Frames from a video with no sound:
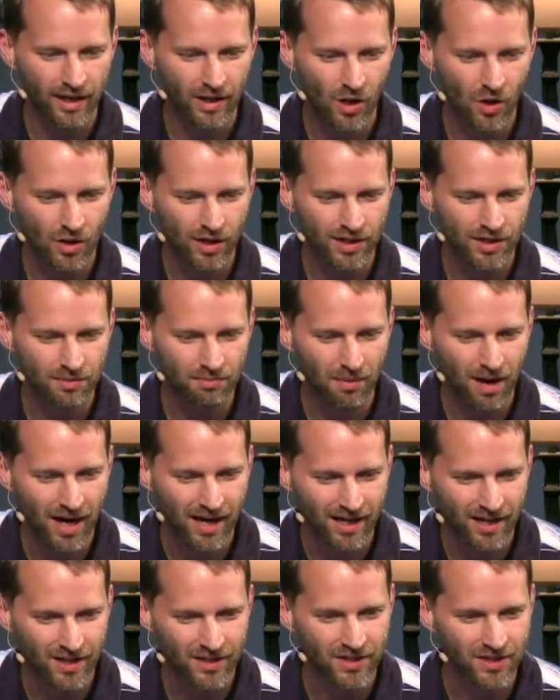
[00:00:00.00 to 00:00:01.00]
Lawrence
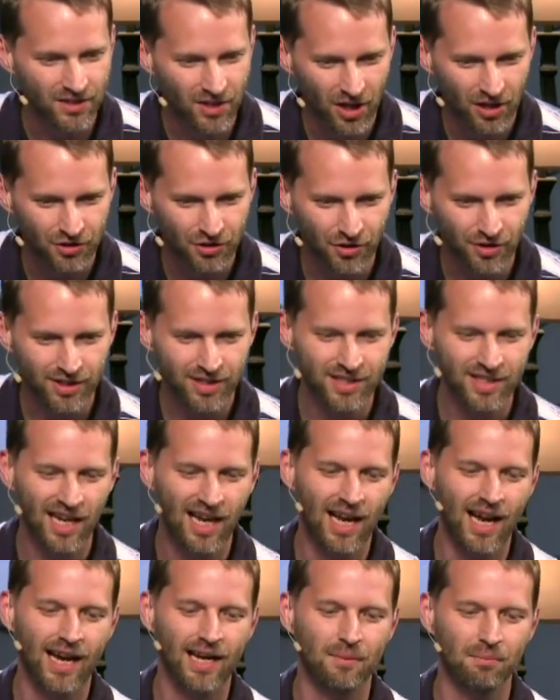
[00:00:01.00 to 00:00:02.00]
Meyers is on your
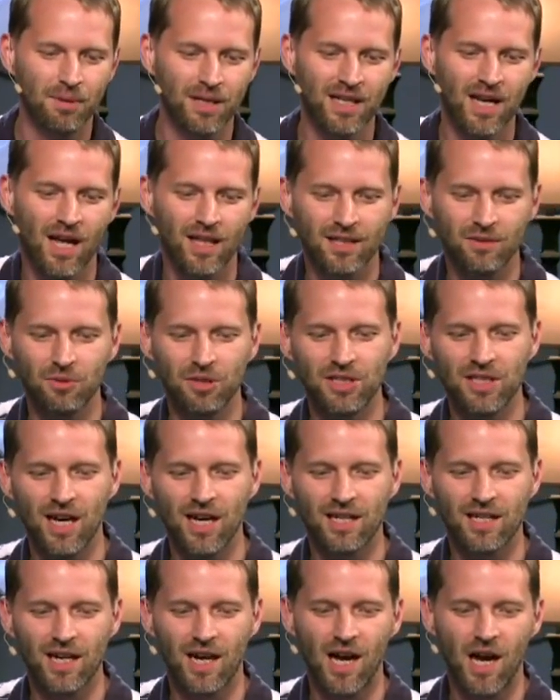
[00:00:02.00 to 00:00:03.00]
side at
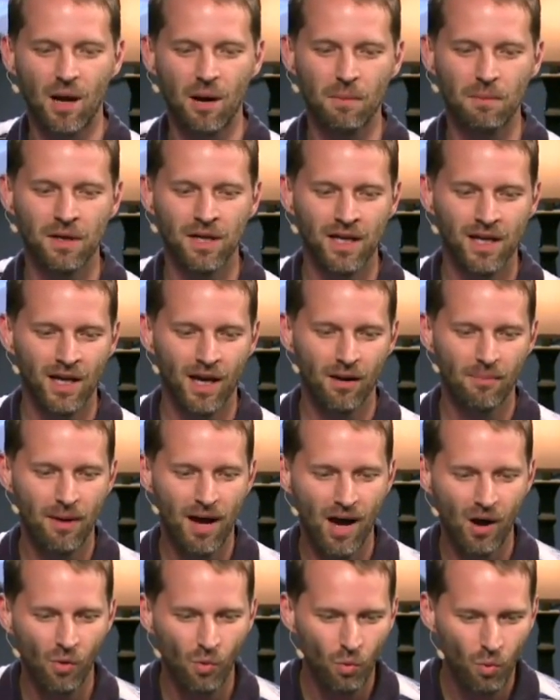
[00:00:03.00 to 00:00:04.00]
bighollywood.com
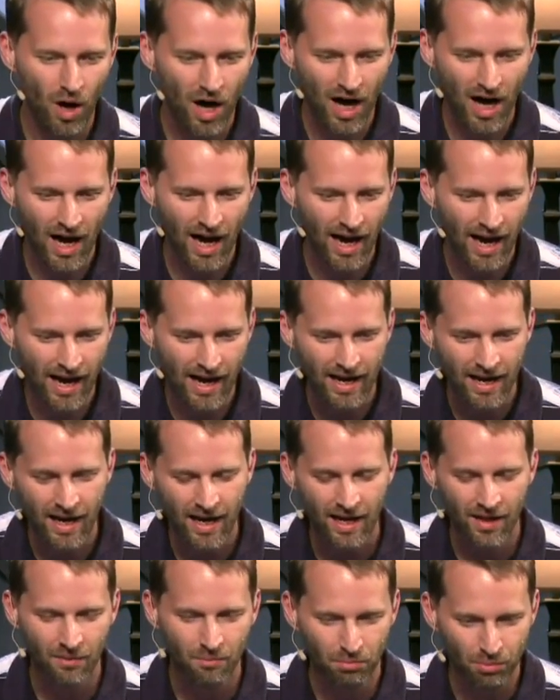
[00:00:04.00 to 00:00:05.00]
about why
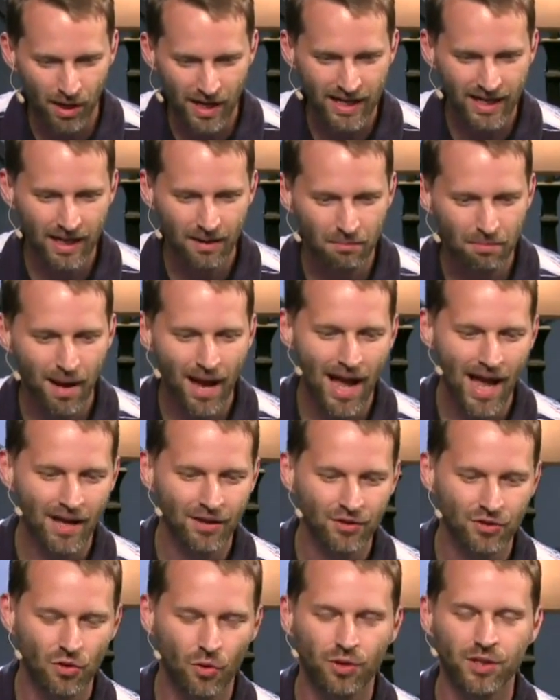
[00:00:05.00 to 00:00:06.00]
Breaking Bad
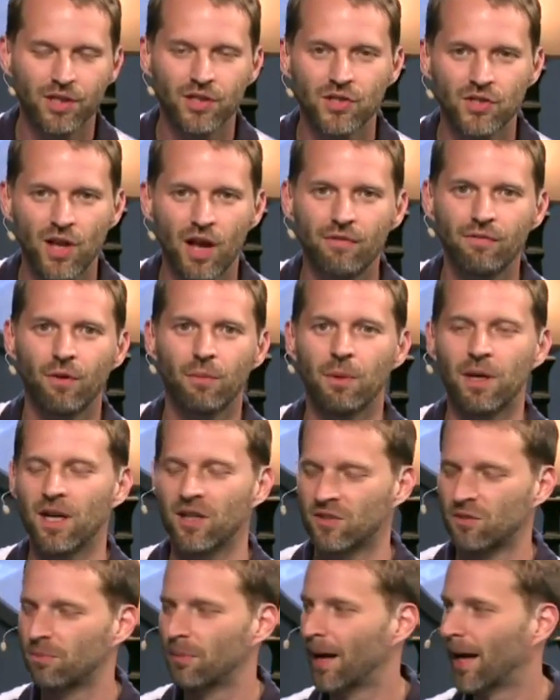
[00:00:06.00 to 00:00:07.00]
is going to suffer
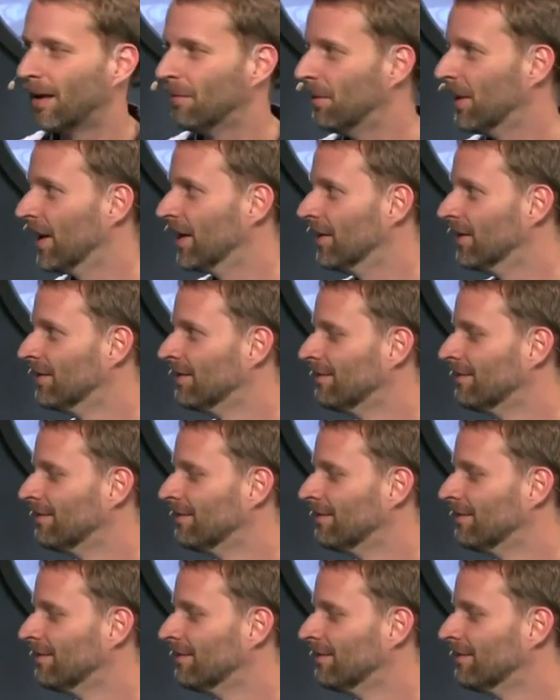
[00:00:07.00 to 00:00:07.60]
because of Mad Men.